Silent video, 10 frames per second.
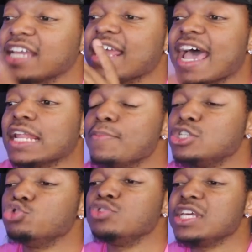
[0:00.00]
and the
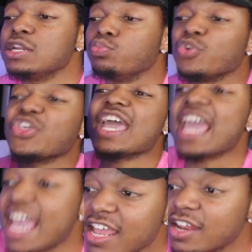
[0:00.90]
elements you needed within
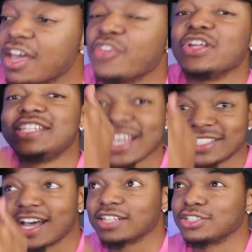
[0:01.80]
the
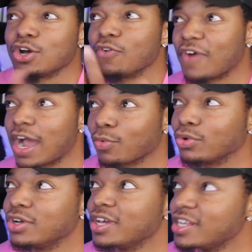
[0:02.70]
TikTok to go
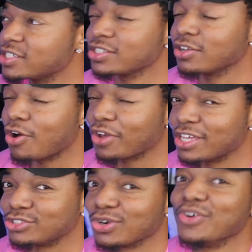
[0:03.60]
viral. This is a long
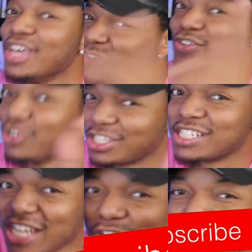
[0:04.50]
intro. If you're new to the channel,